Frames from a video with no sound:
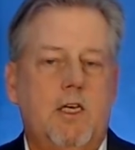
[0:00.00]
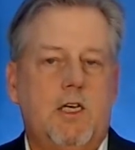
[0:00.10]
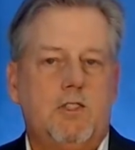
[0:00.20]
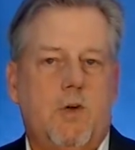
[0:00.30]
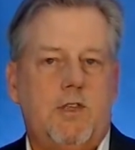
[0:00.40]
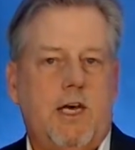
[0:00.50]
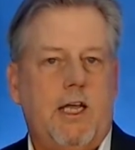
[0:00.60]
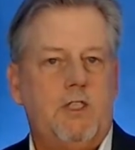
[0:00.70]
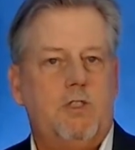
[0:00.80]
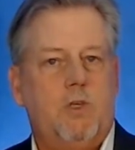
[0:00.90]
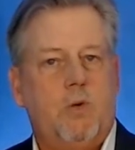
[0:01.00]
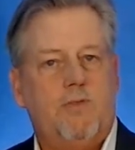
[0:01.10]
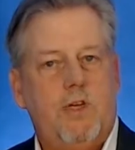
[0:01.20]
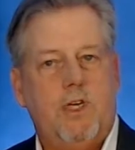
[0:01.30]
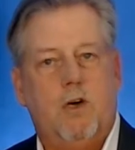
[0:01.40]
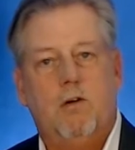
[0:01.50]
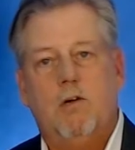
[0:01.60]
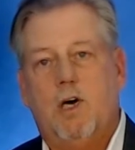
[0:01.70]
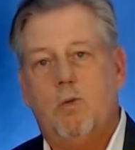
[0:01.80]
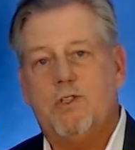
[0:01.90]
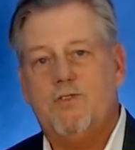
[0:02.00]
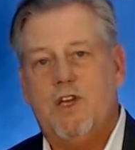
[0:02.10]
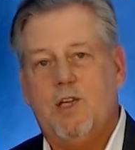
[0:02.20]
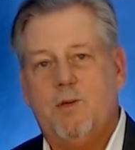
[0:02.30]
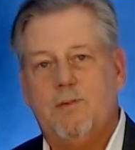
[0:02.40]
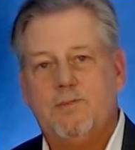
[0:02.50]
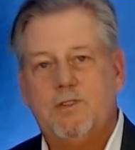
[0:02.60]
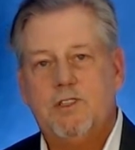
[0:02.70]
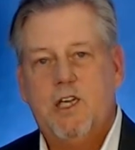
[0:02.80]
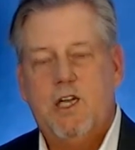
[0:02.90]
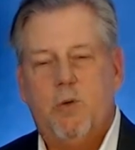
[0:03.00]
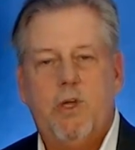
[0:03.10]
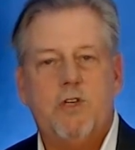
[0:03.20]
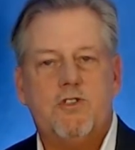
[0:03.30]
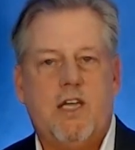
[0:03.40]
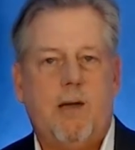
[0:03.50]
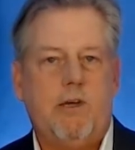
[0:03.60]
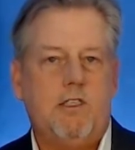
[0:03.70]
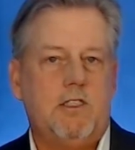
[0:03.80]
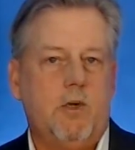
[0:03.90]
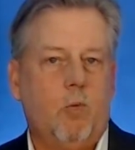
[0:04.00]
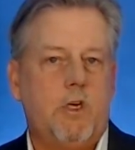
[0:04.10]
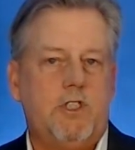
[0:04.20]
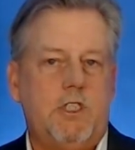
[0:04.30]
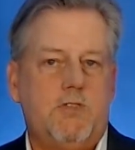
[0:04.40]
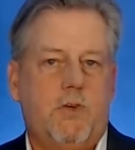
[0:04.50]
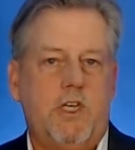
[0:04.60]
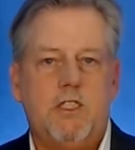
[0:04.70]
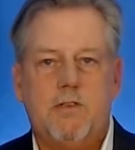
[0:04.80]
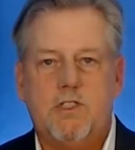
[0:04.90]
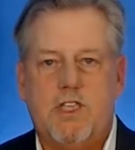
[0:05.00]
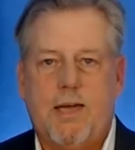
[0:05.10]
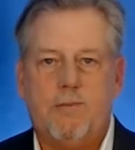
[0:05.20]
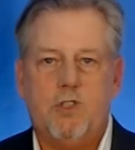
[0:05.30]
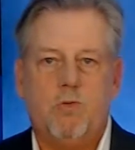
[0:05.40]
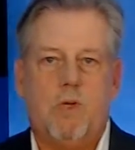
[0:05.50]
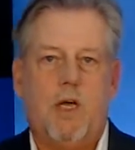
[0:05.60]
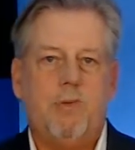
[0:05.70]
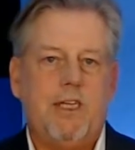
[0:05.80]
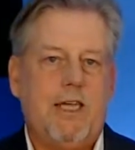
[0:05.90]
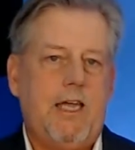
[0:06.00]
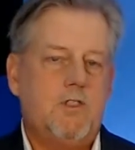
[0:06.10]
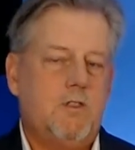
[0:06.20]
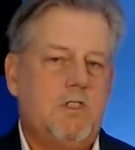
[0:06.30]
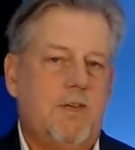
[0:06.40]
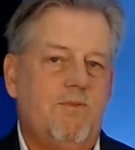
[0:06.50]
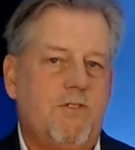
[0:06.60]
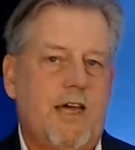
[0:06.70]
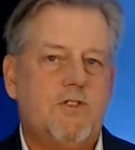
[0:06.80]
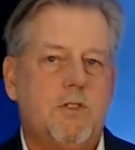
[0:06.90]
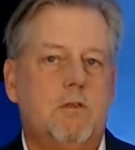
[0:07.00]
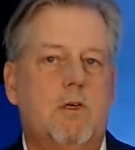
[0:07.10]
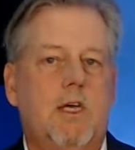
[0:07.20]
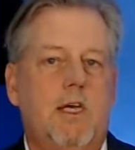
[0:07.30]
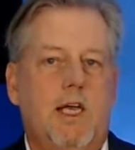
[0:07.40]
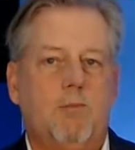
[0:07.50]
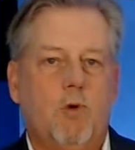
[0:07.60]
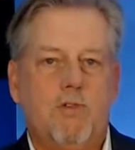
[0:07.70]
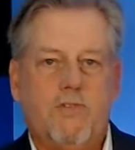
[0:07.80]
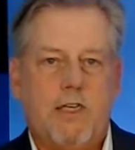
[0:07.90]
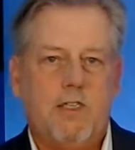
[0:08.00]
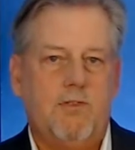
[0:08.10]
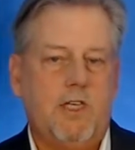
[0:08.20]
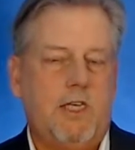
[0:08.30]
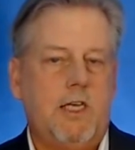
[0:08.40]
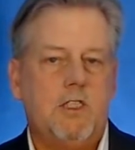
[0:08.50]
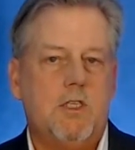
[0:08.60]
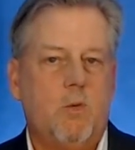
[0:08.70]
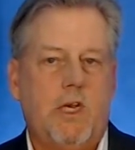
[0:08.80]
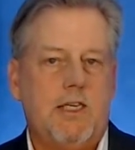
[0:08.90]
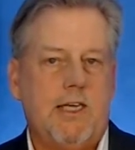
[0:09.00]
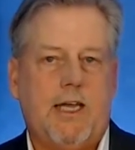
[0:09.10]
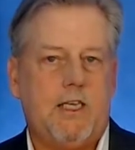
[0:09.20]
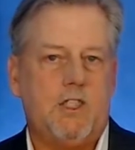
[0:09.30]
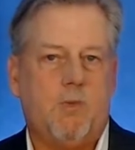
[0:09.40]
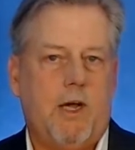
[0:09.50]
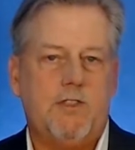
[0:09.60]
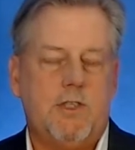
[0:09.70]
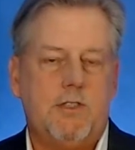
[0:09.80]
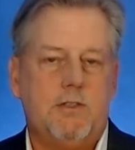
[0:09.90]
So I thought I'd shoot a quick video on what's available. Readers commented the worksheets for each of the chapters would help engage their team faster and more effectively into the winning tactics process.